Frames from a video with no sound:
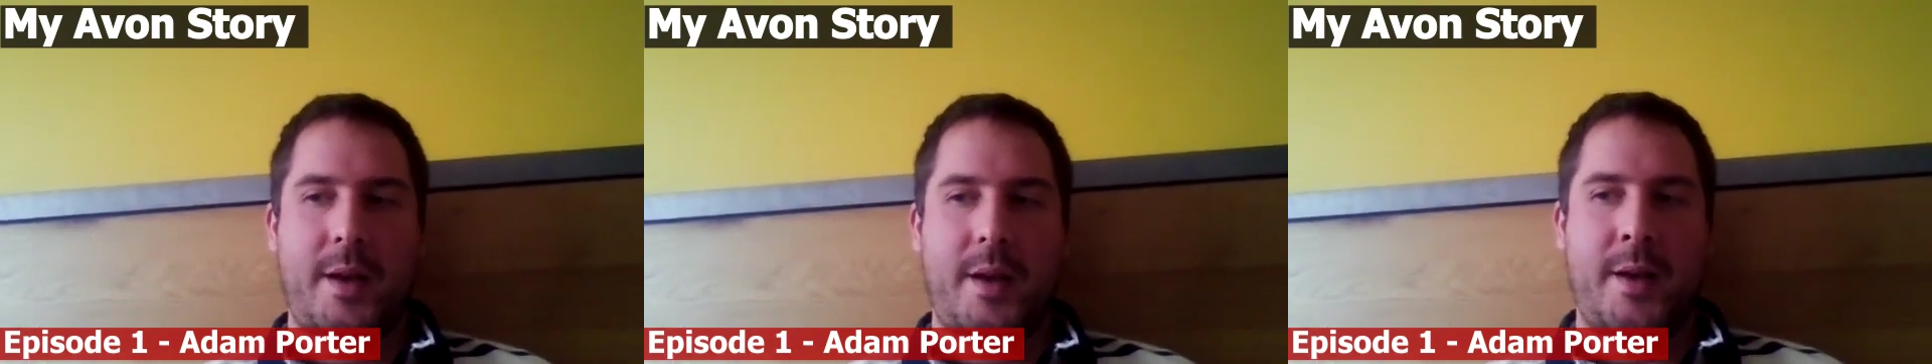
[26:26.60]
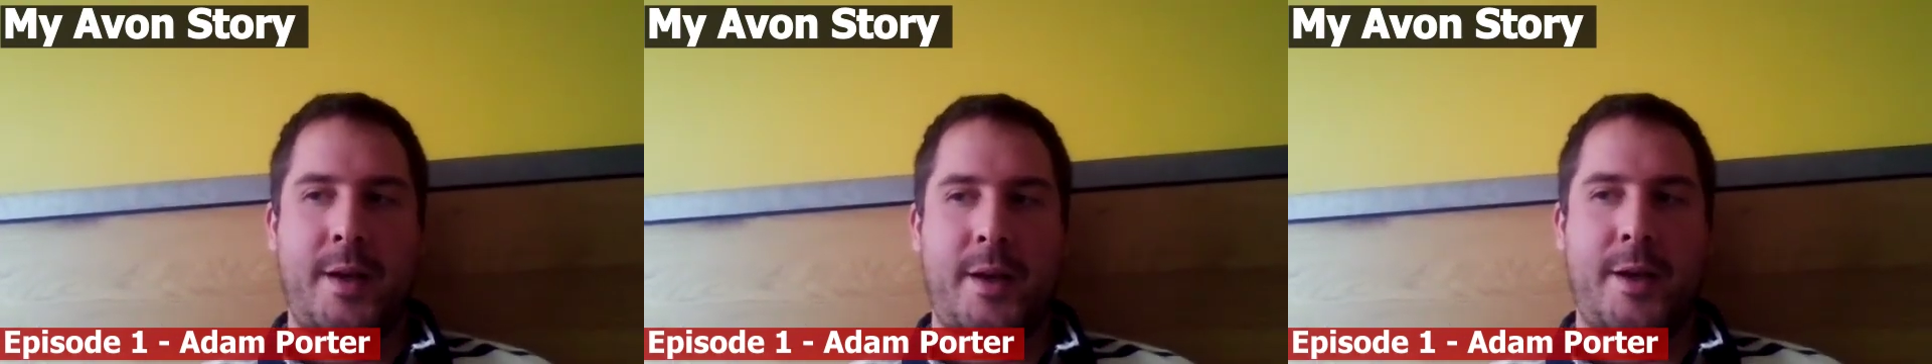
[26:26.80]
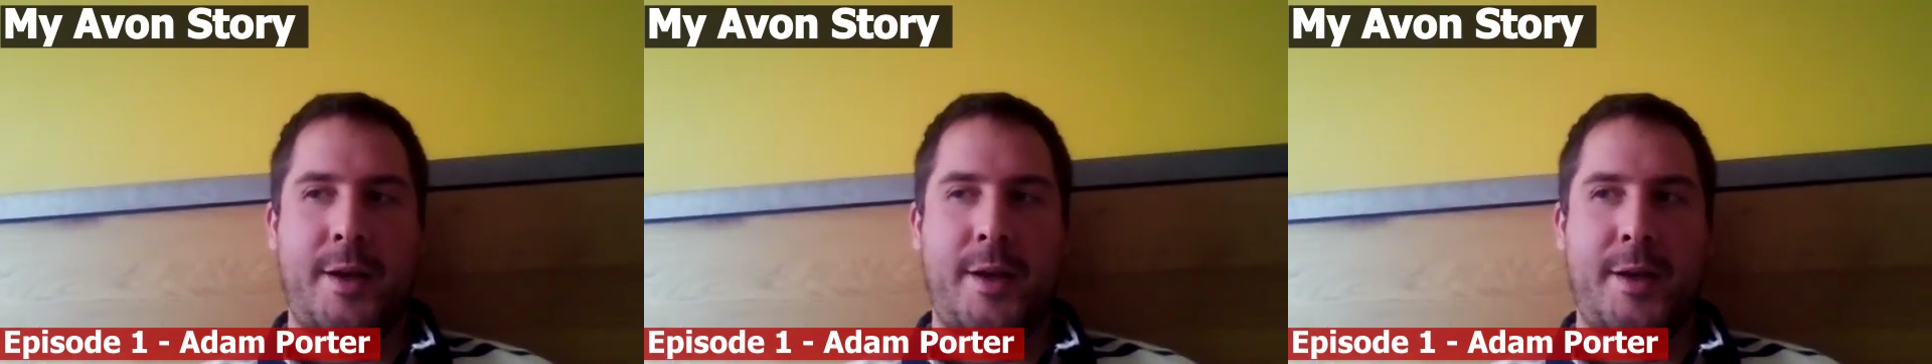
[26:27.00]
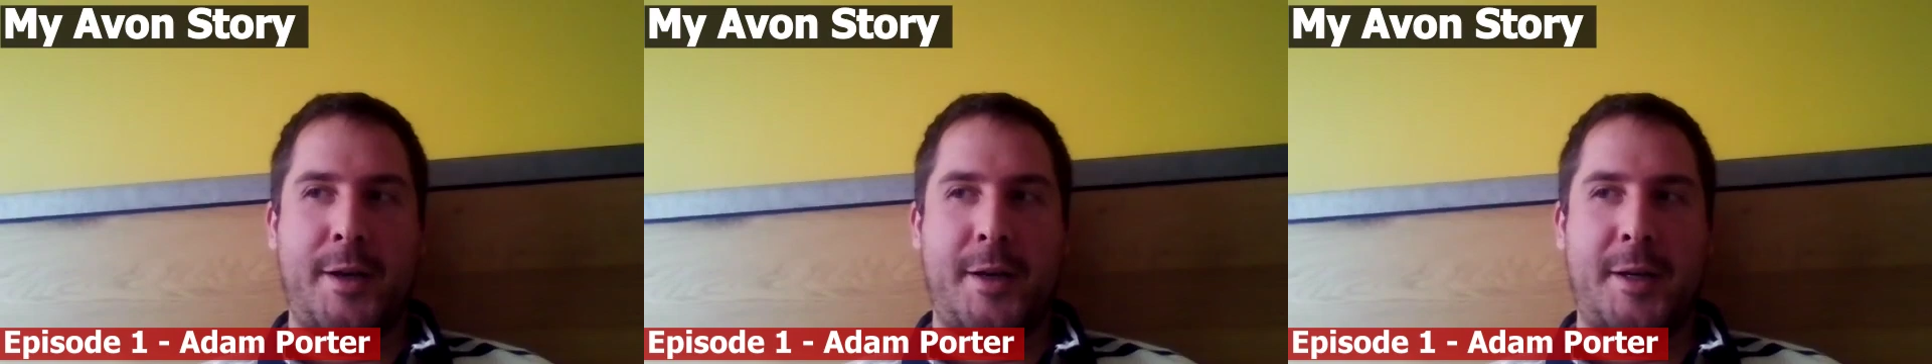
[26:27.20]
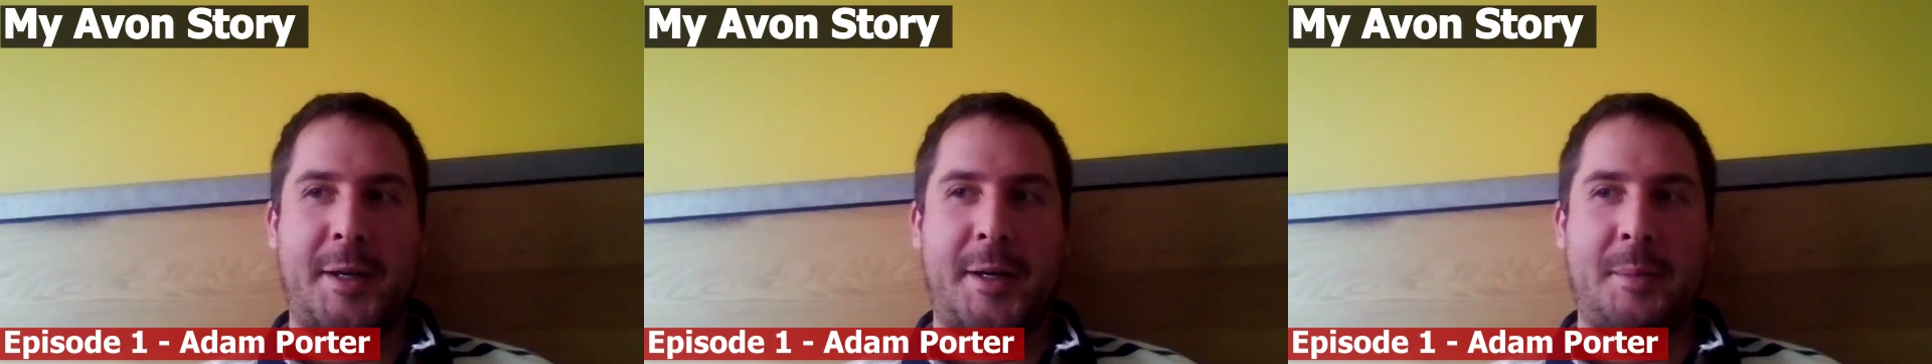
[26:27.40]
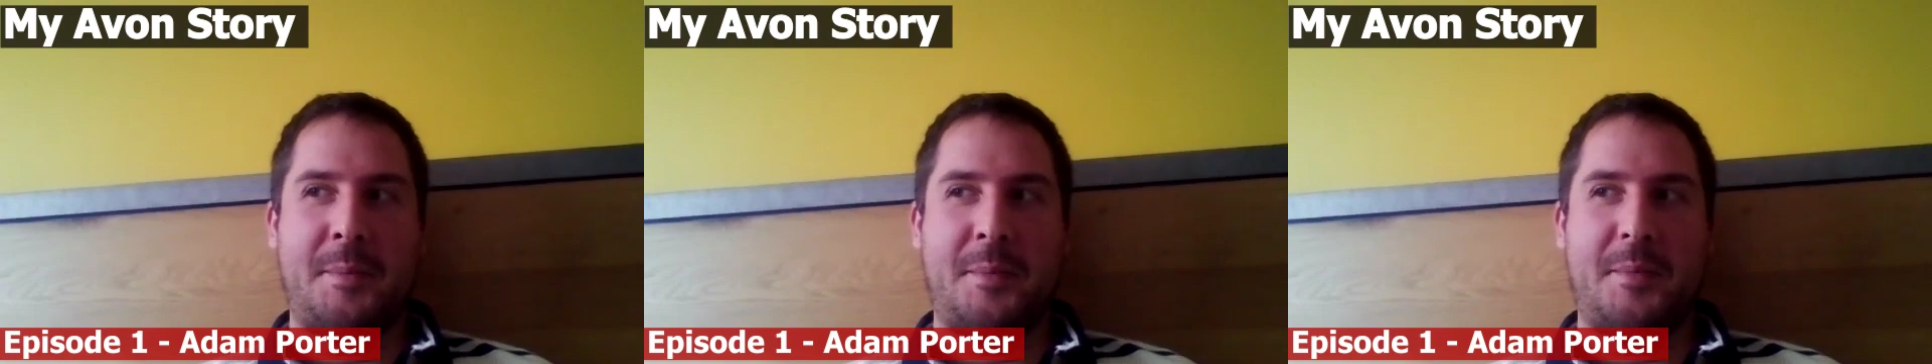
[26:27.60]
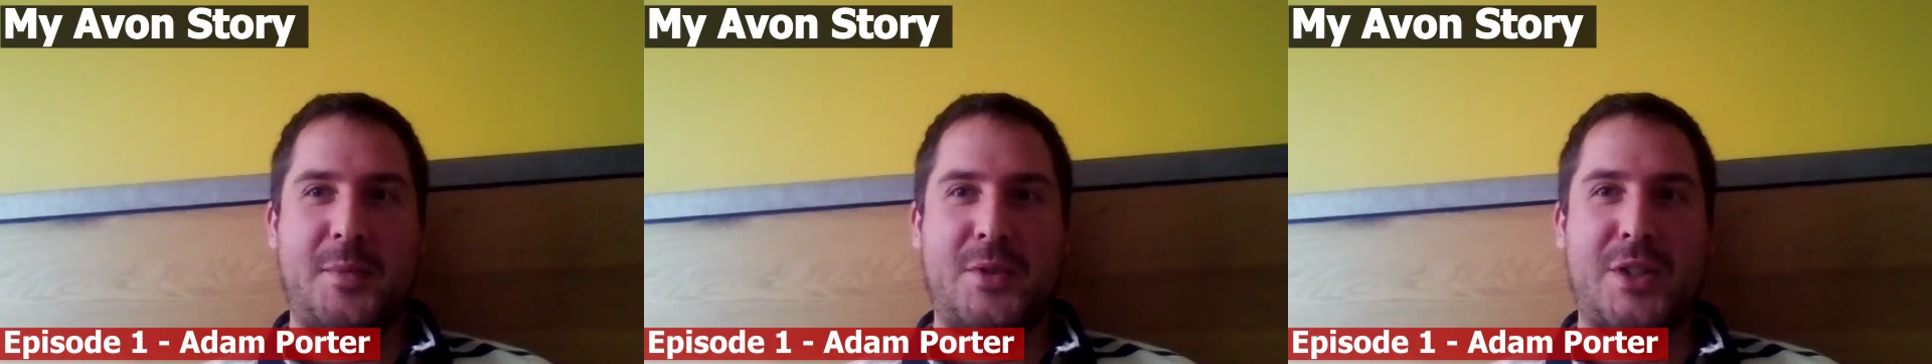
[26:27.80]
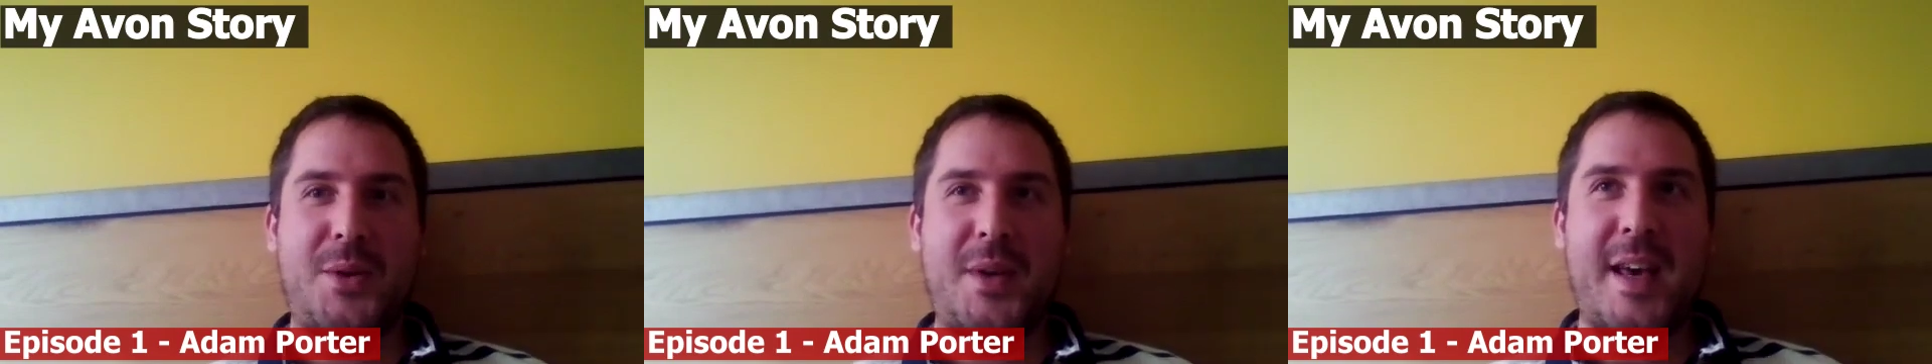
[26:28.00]

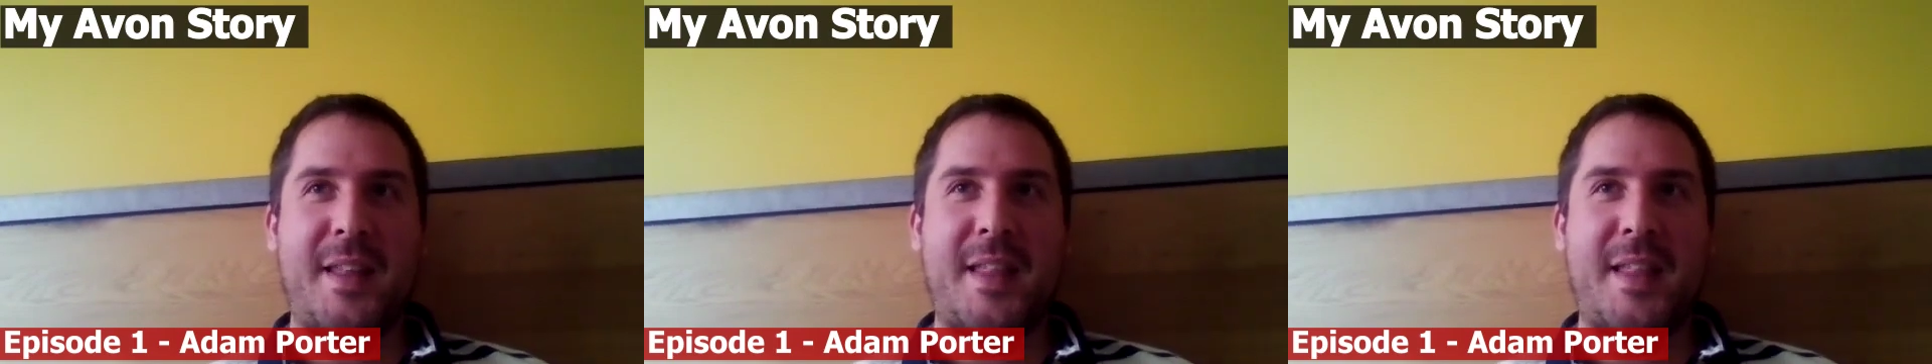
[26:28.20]
So yeah,